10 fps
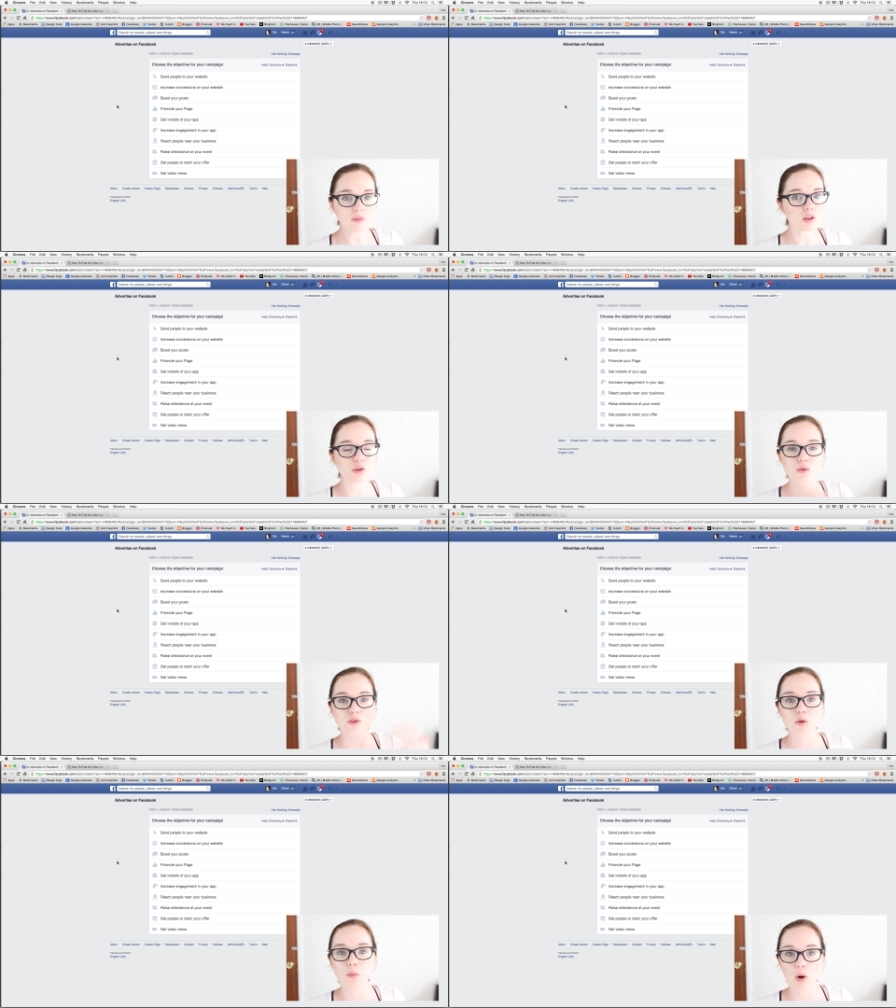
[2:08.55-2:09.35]
So if
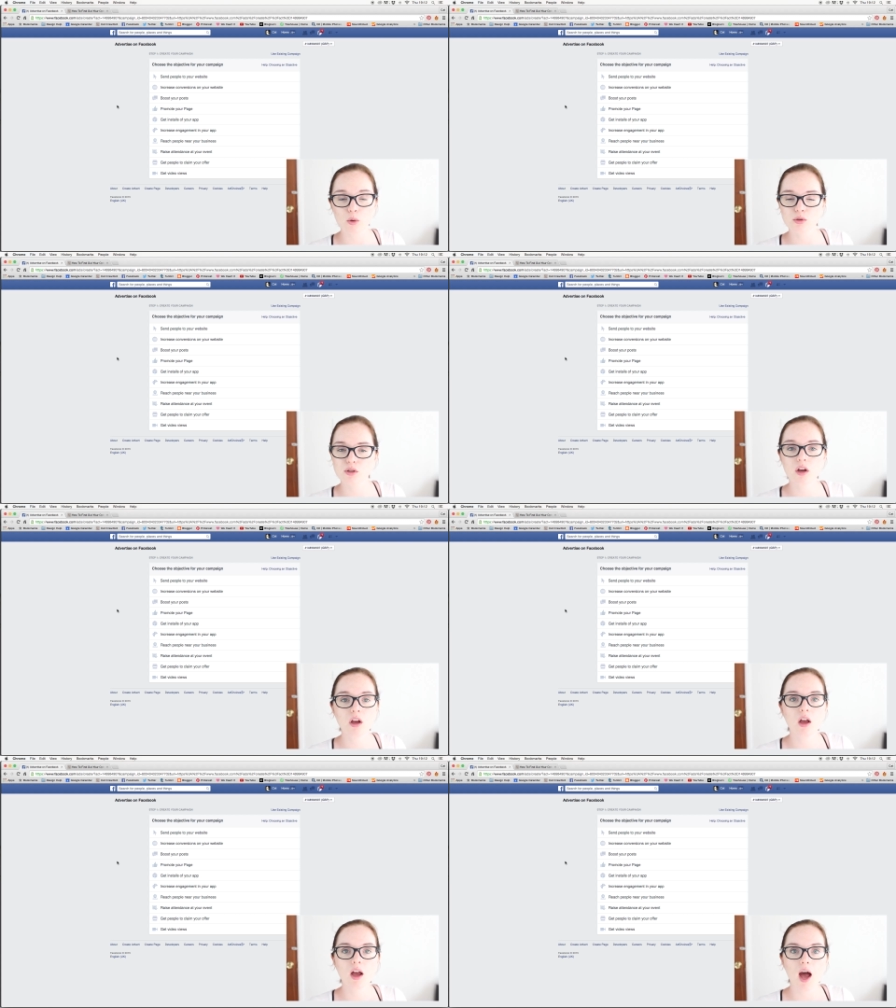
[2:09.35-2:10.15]
you post
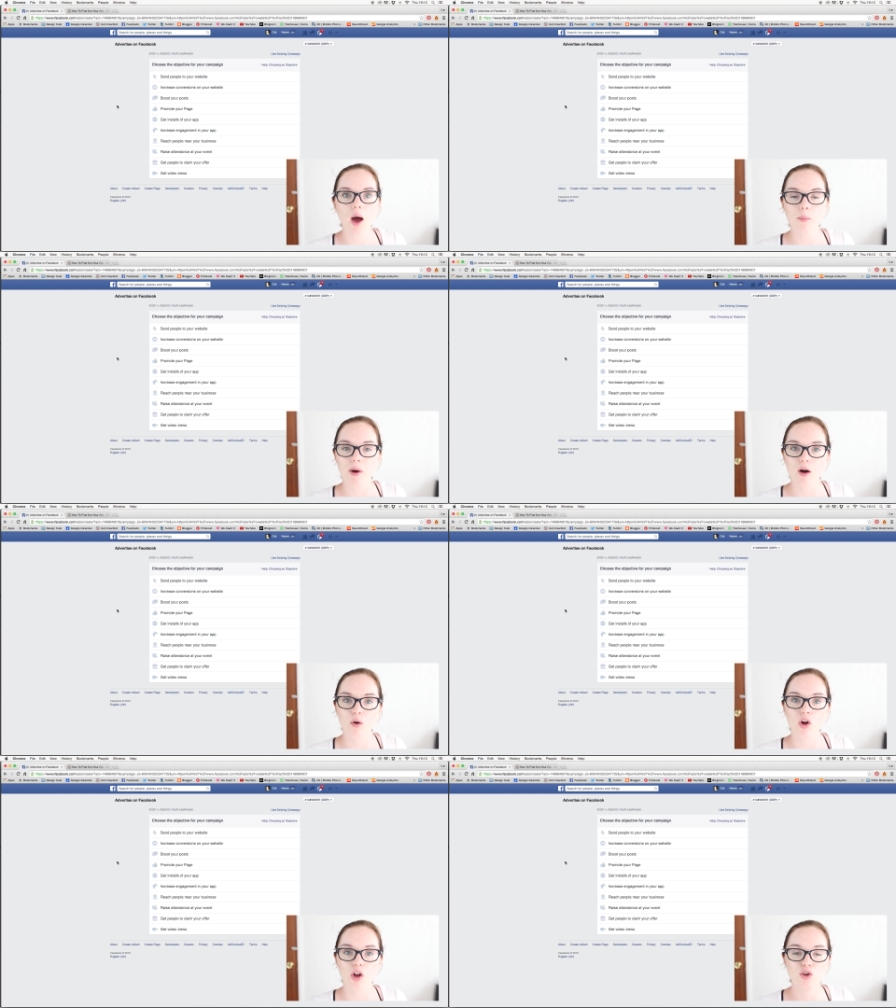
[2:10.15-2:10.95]

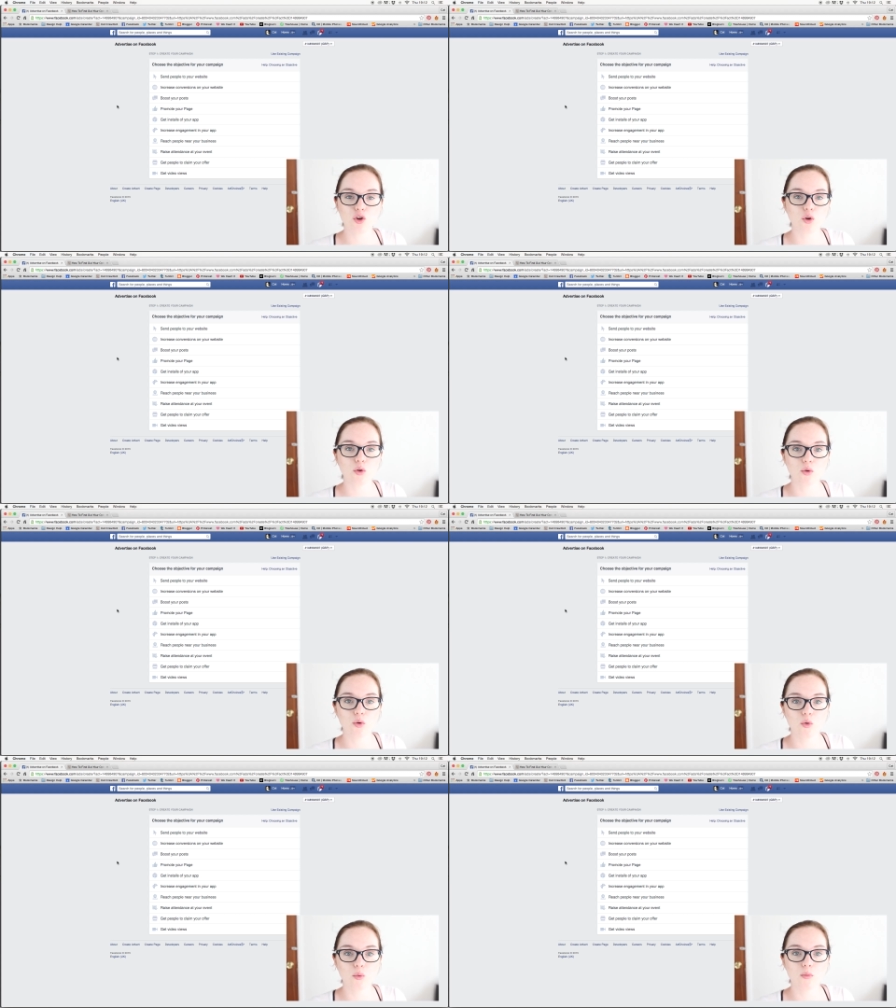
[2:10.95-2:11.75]
about a
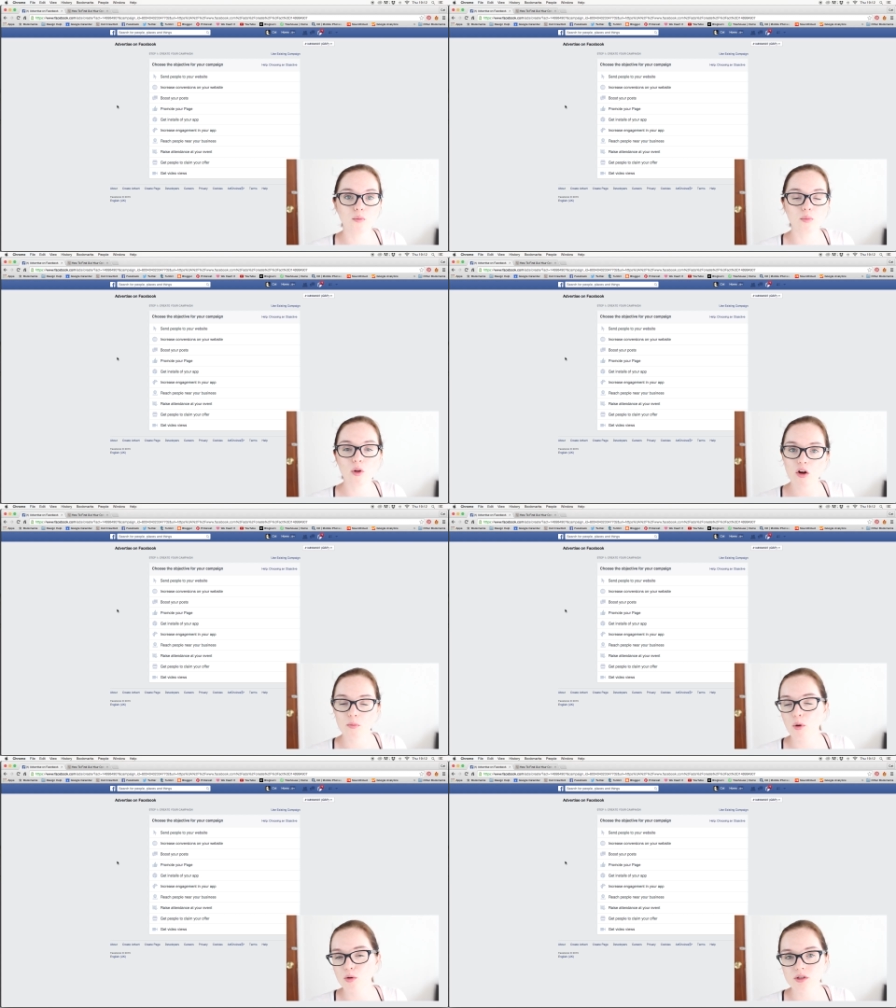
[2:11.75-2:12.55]
new blog
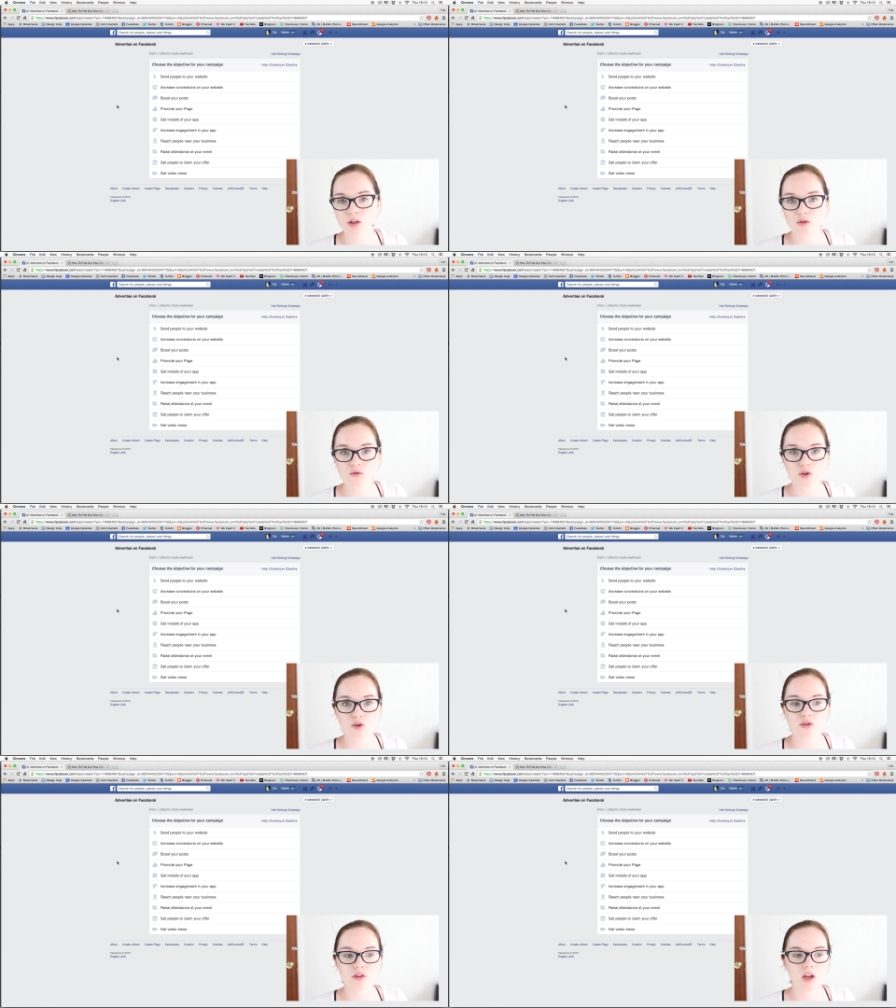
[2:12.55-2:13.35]
post that you've
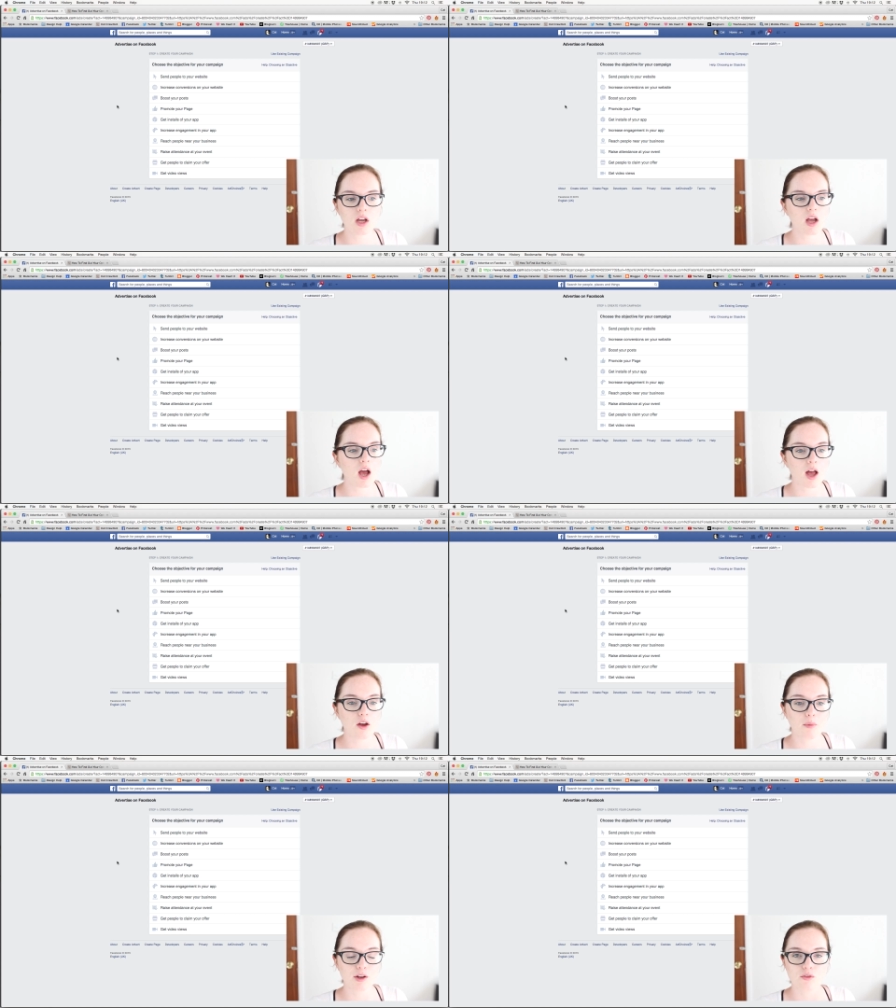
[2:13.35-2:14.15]
done,
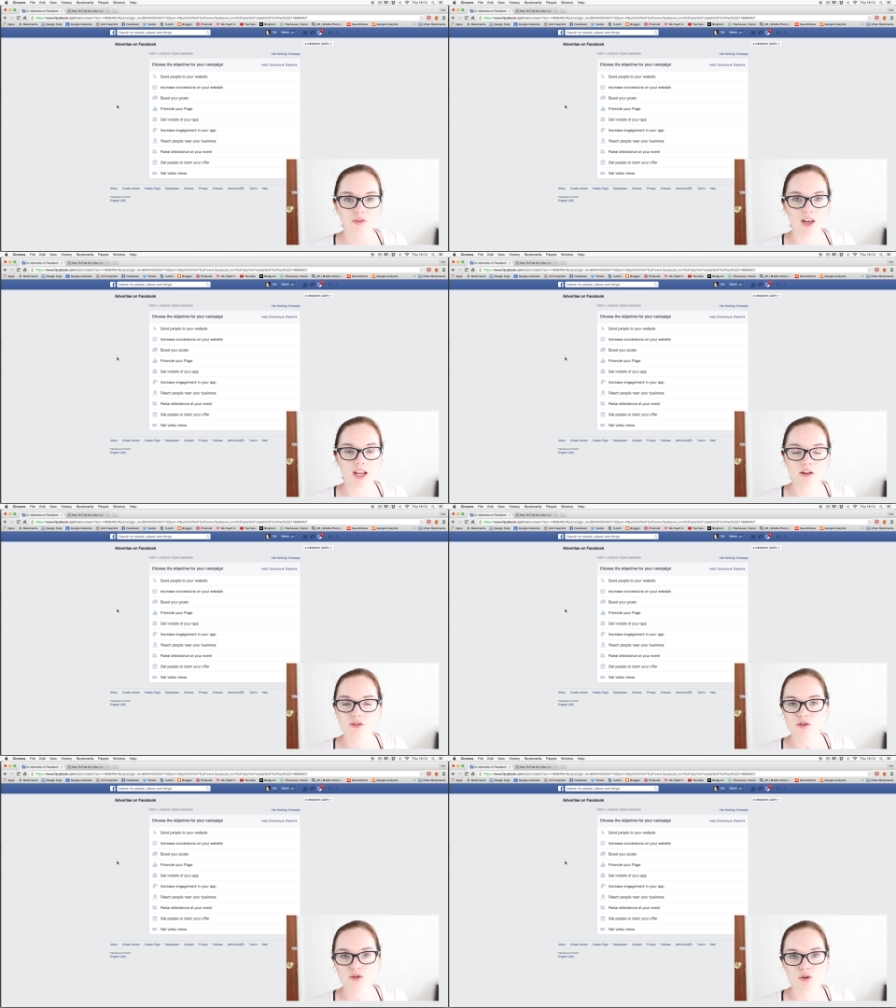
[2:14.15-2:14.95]
and you've
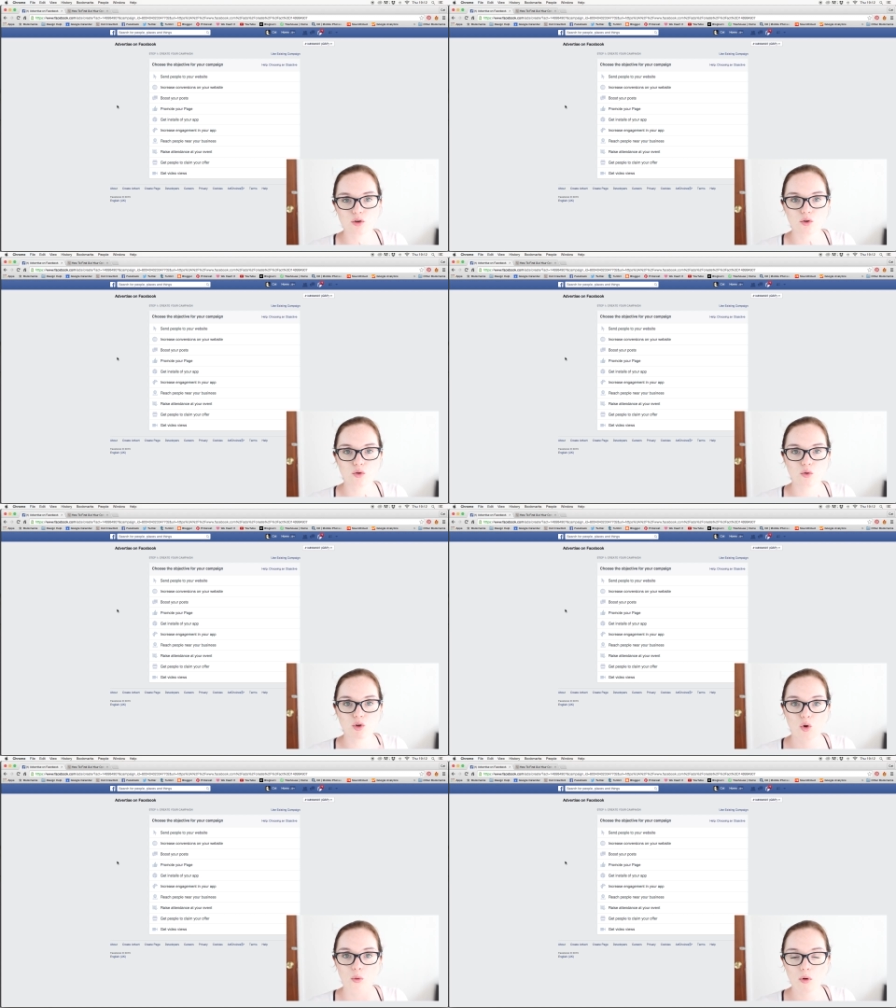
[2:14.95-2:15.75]
linked to
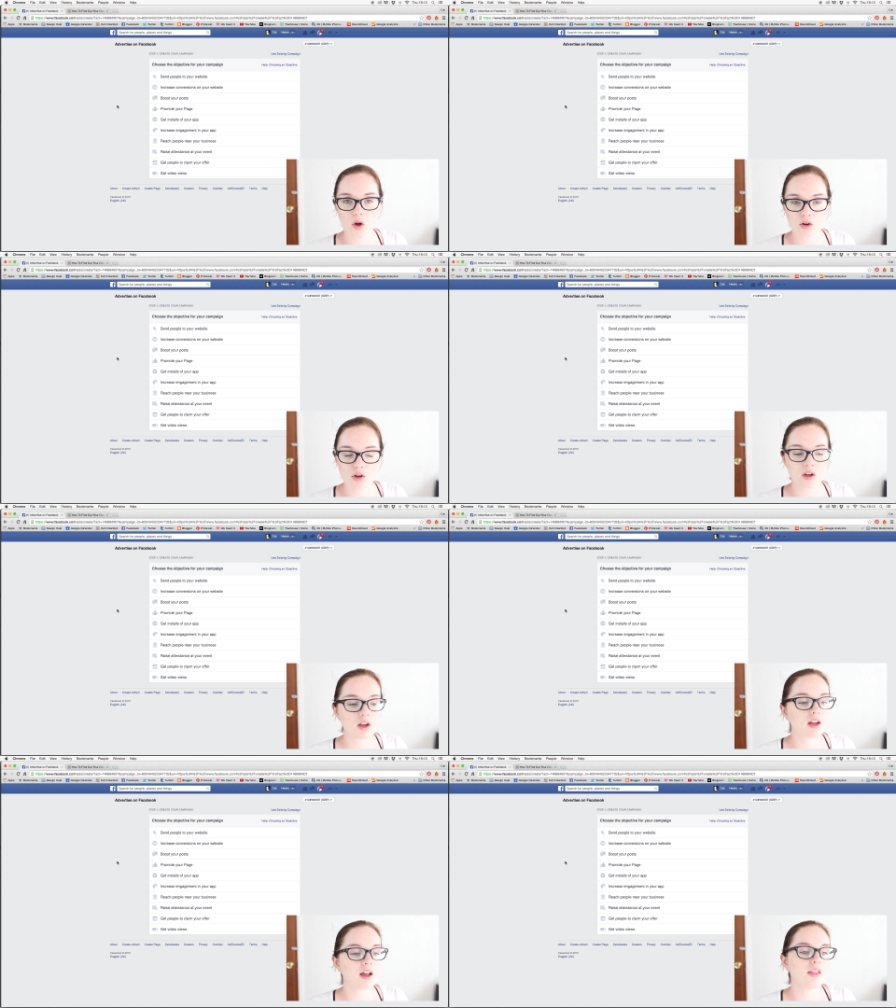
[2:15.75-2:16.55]
your blog,
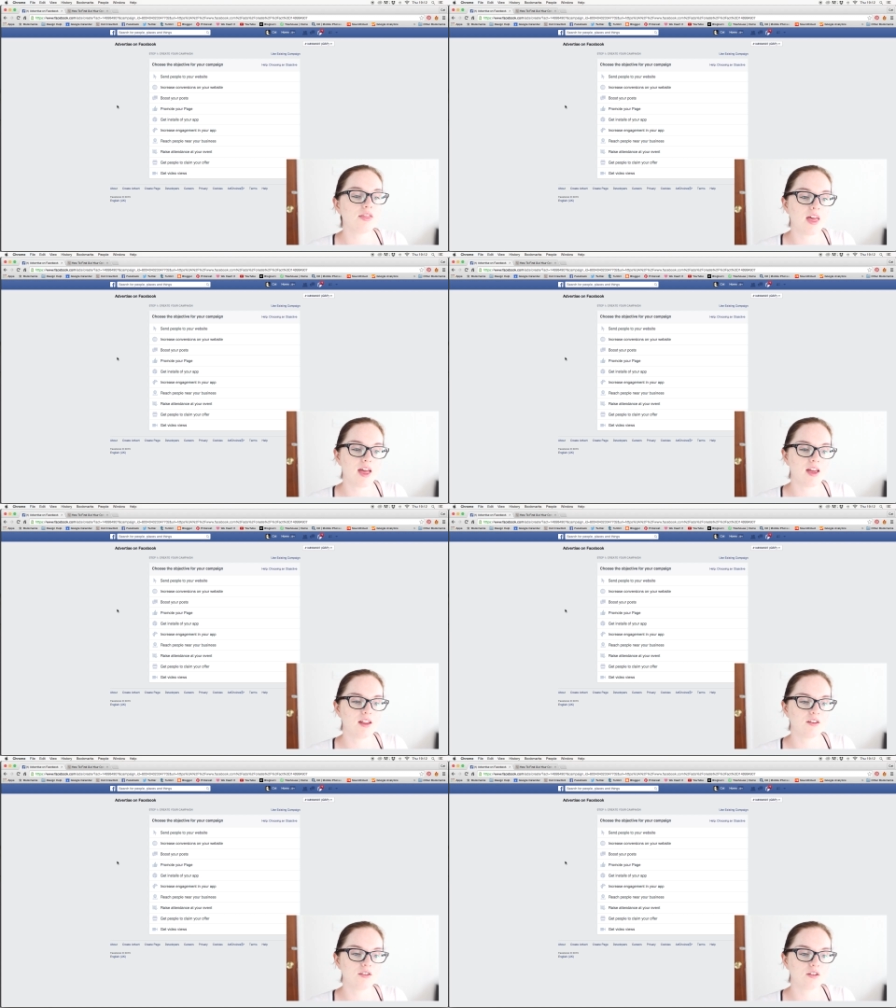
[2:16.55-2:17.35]

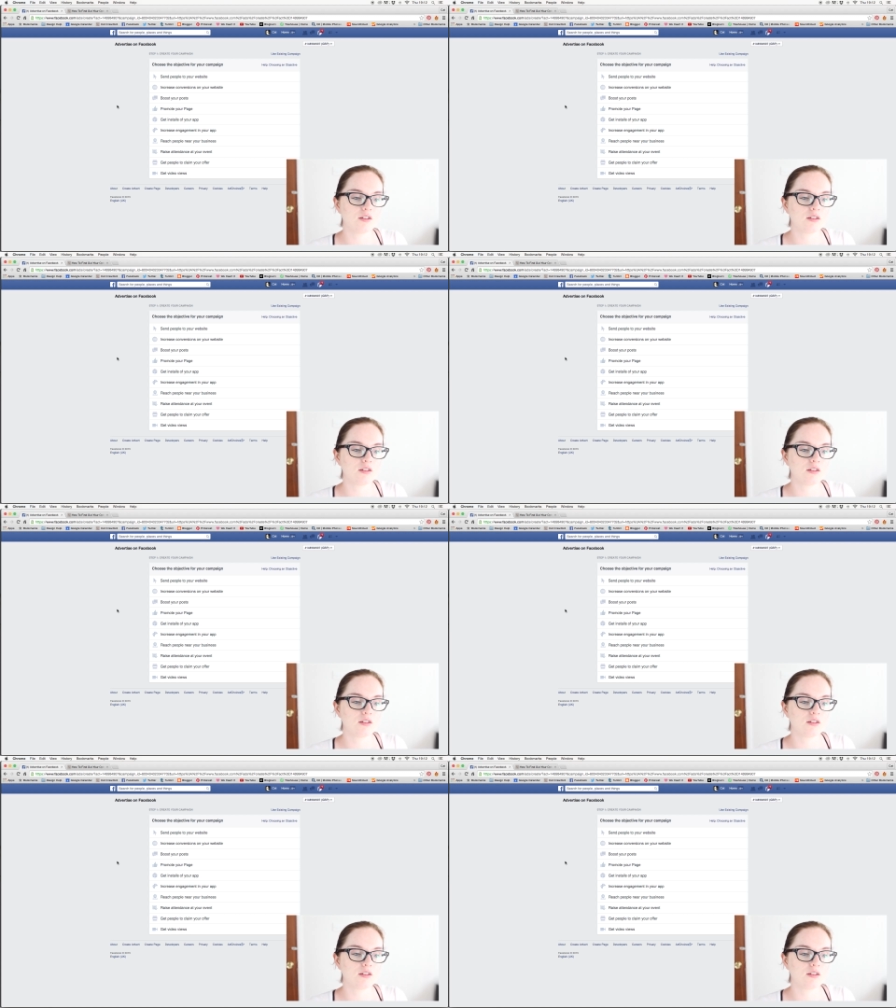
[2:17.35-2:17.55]
then